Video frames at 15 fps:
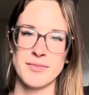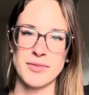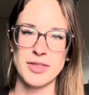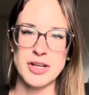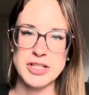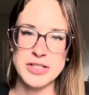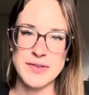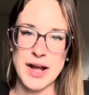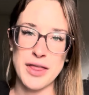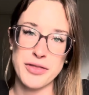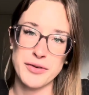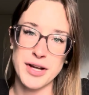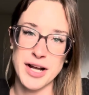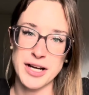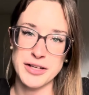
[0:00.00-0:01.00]
There's around
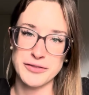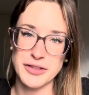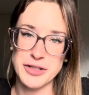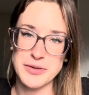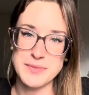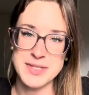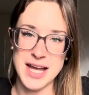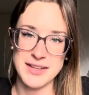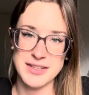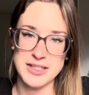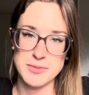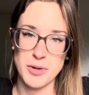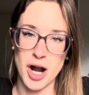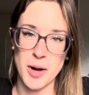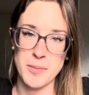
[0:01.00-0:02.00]
300 rooms at this
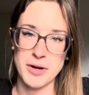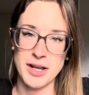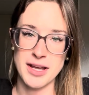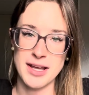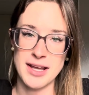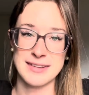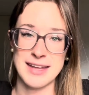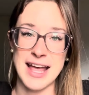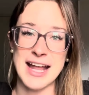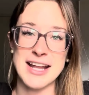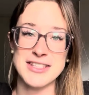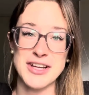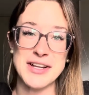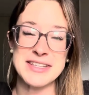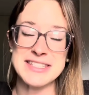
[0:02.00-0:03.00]
property and
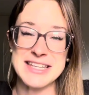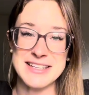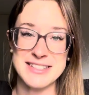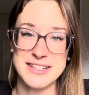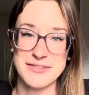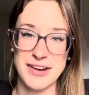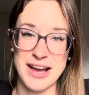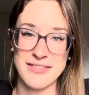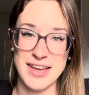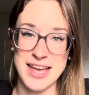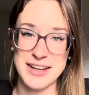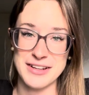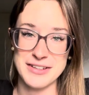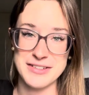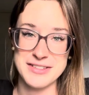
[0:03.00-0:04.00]
it's on 65
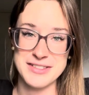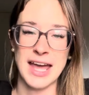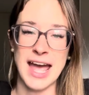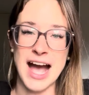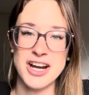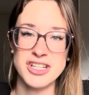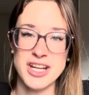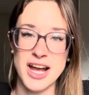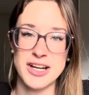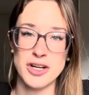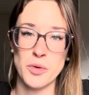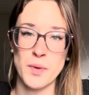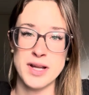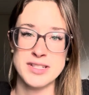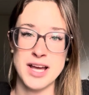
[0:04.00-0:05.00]
acres. They actually
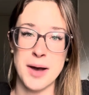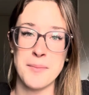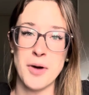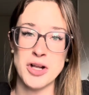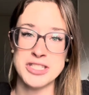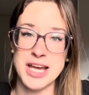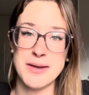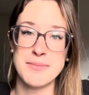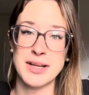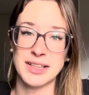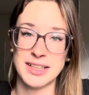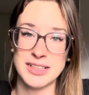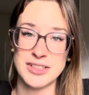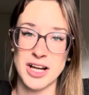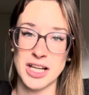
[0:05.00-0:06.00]
underwent a
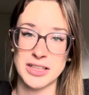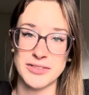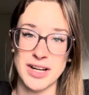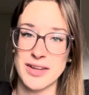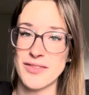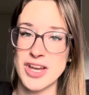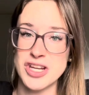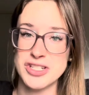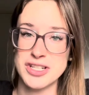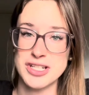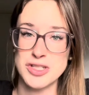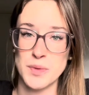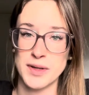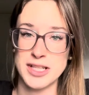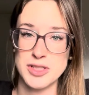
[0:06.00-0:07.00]
multi-million-dollar renovation in
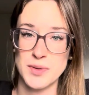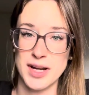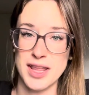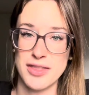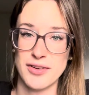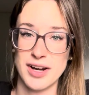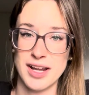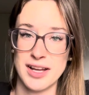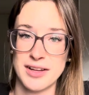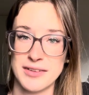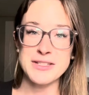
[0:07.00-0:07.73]
2023.